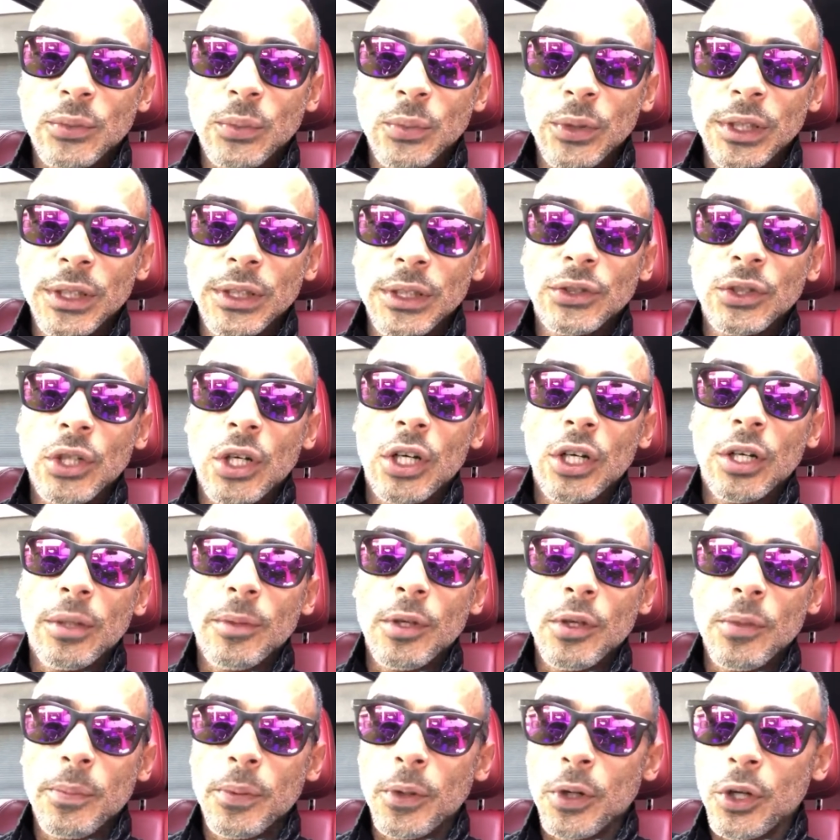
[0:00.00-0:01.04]
wheels on them and
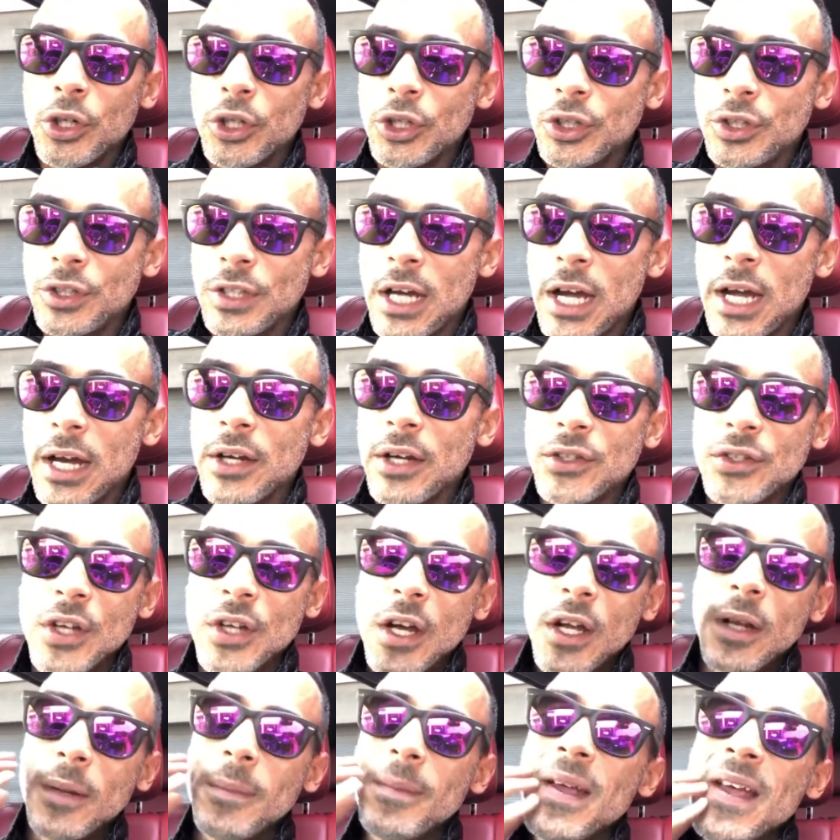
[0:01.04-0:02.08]
you put good tires
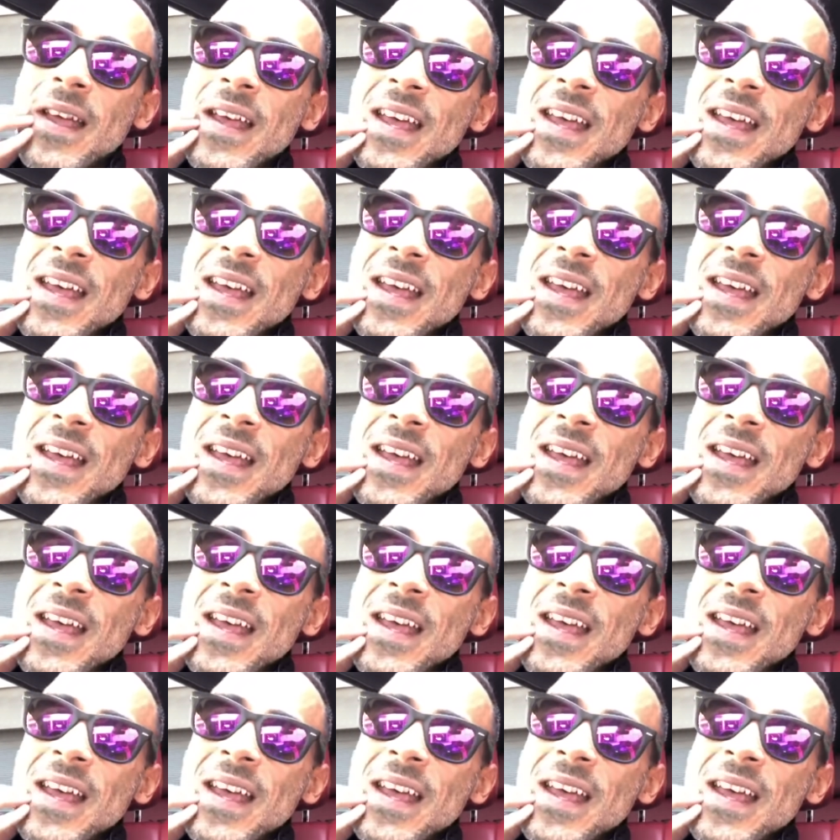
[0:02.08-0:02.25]
on them,